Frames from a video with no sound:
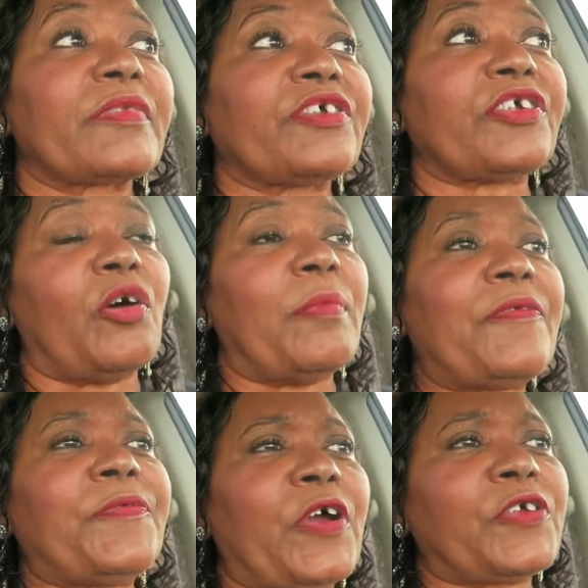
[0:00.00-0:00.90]
So
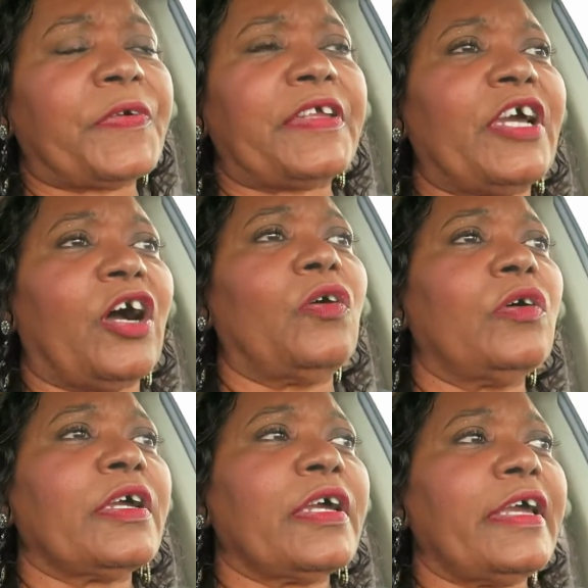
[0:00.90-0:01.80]
my first video,
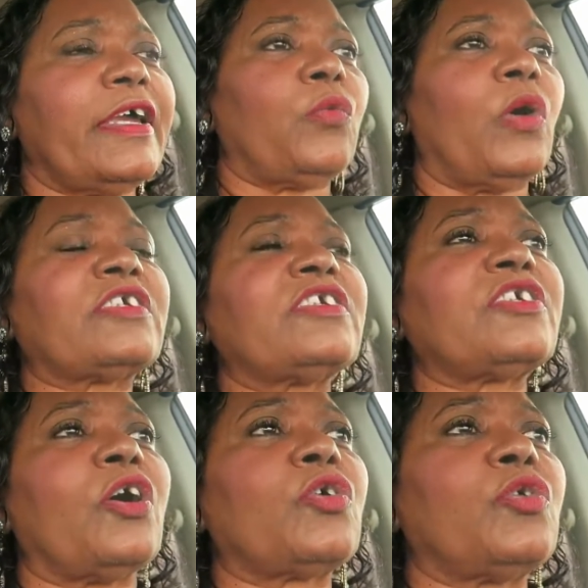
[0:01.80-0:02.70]
it wasn't
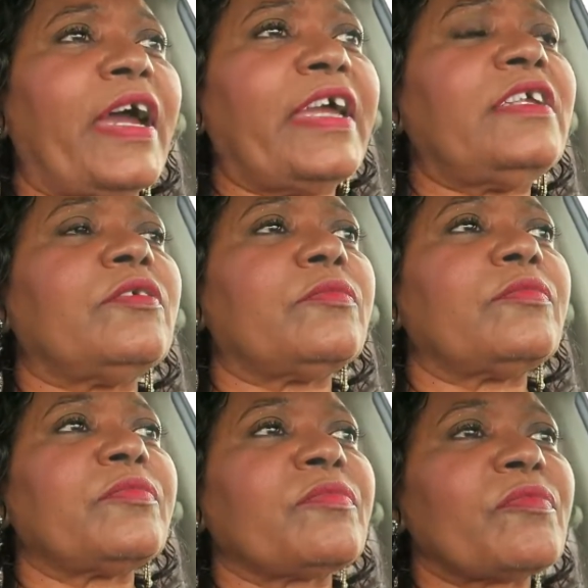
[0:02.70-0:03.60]
so great
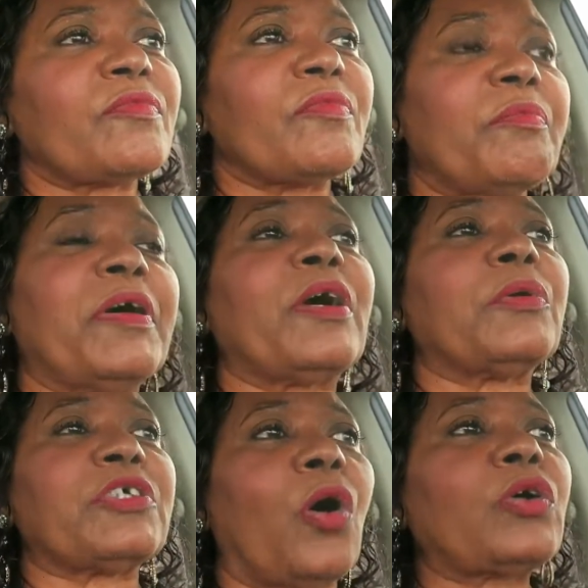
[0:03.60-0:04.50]
but it
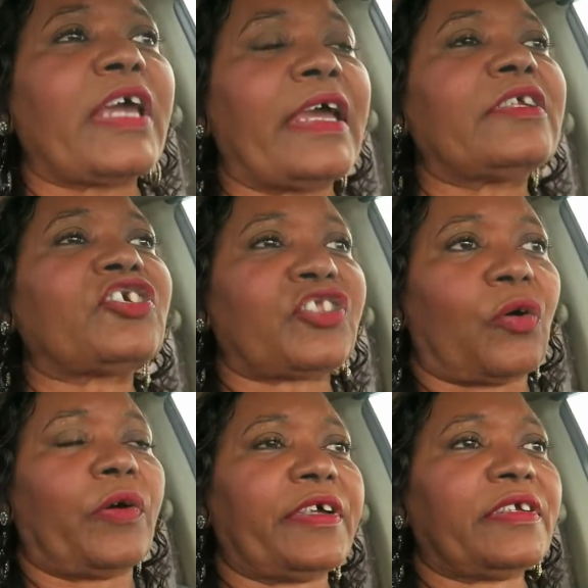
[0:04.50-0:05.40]
was okay to
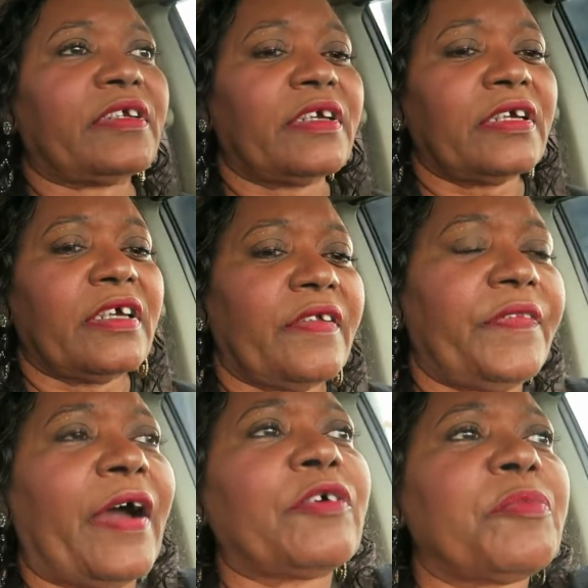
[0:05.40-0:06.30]
start.
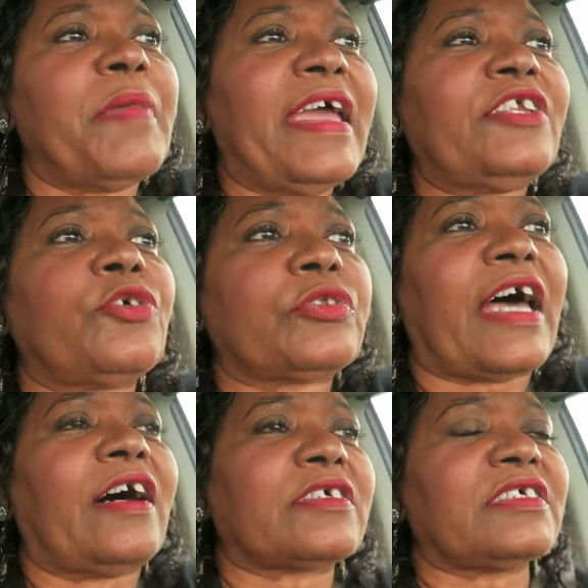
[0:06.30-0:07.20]
That was May
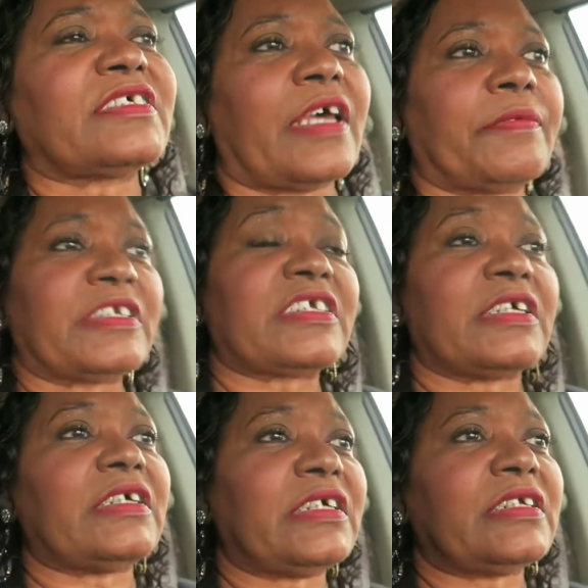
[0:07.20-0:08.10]

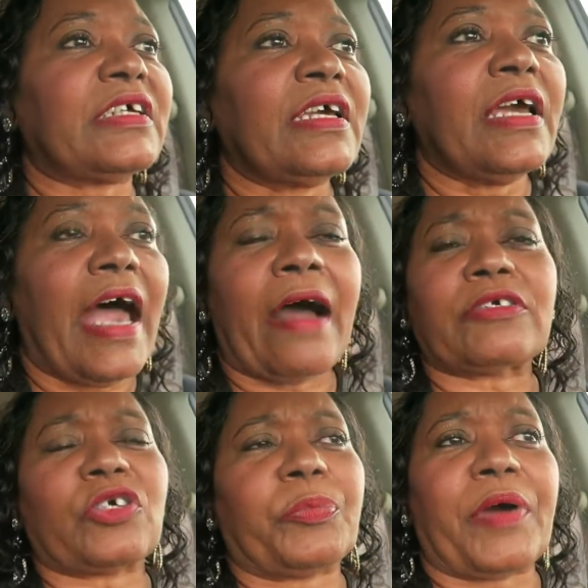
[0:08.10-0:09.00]
2017. I
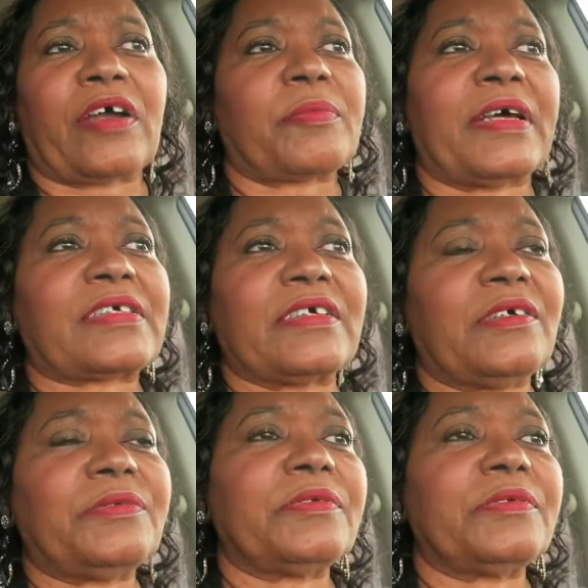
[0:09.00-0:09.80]
was so proud of myself.